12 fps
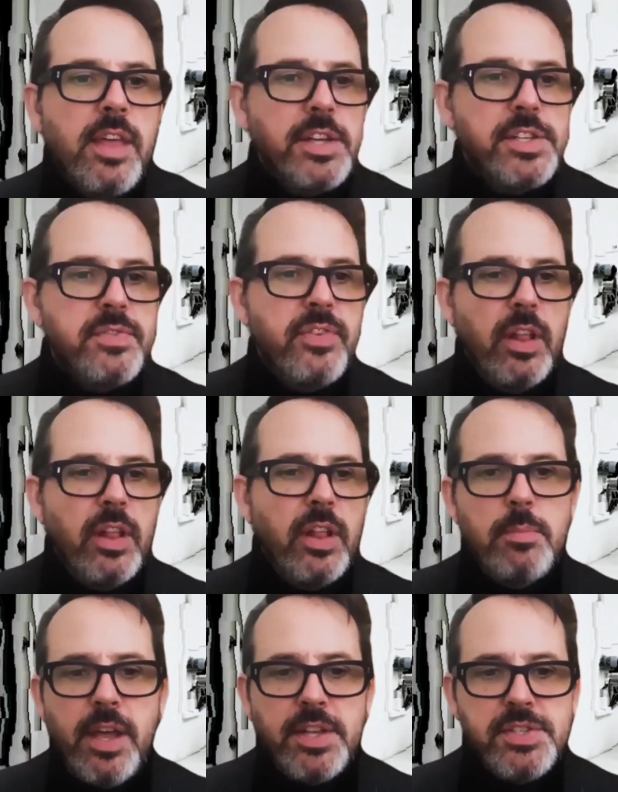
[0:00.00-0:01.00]
Thanks,
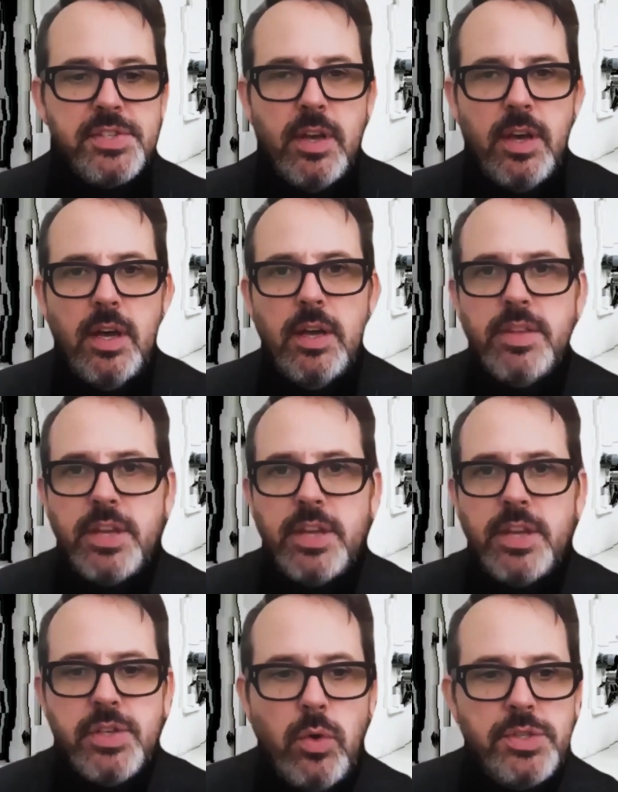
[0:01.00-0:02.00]
Philip. Thanks to
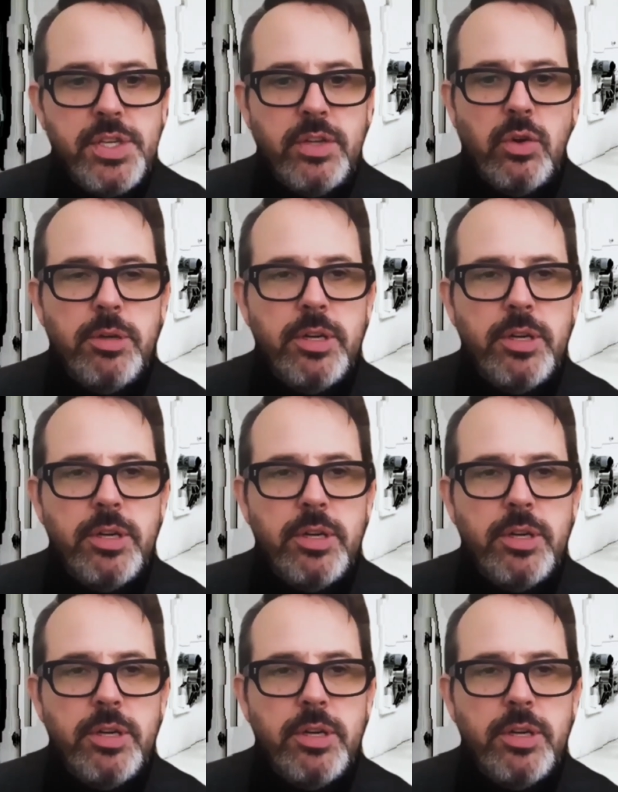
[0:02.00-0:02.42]
the Quarantine